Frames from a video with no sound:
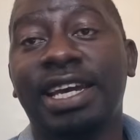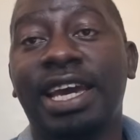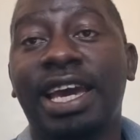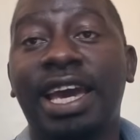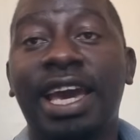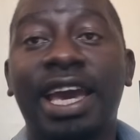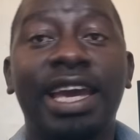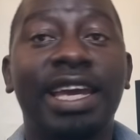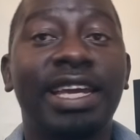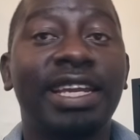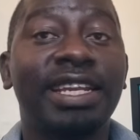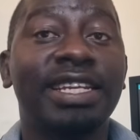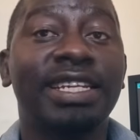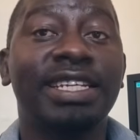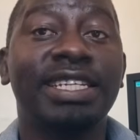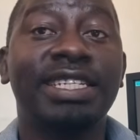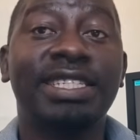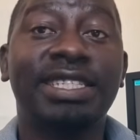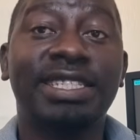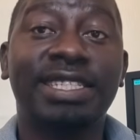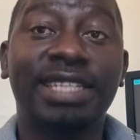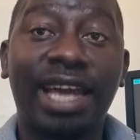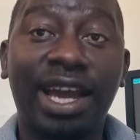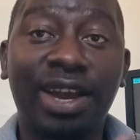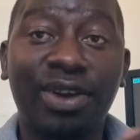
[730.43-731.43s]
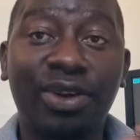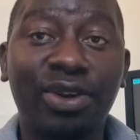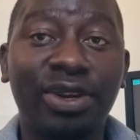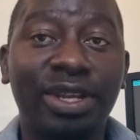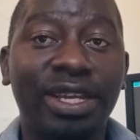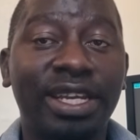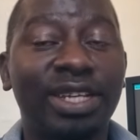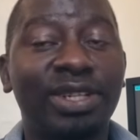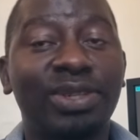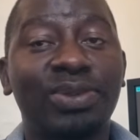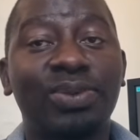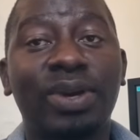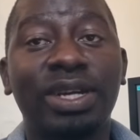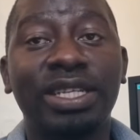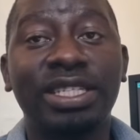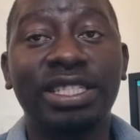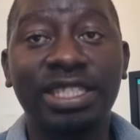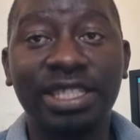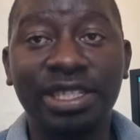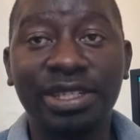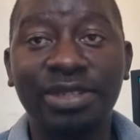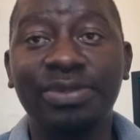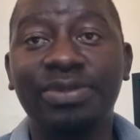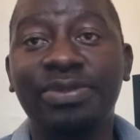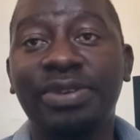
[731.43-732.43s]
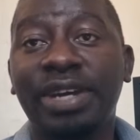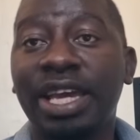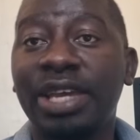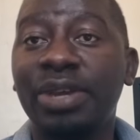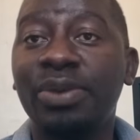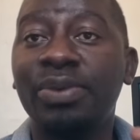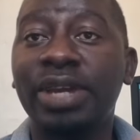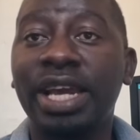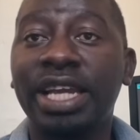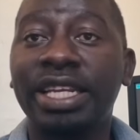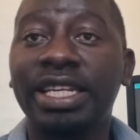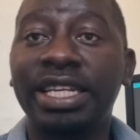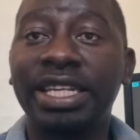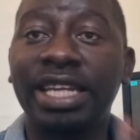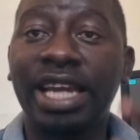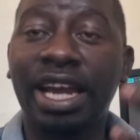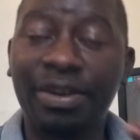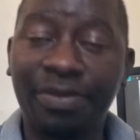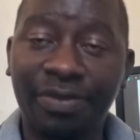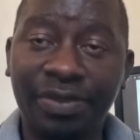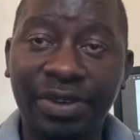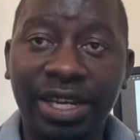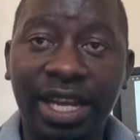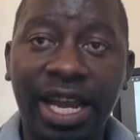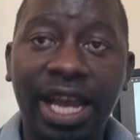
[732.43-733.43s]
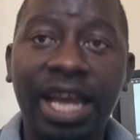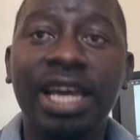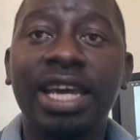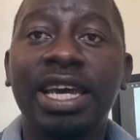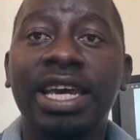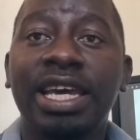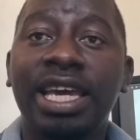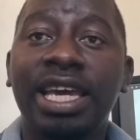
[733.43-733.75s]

and struggling to achieve a united Africa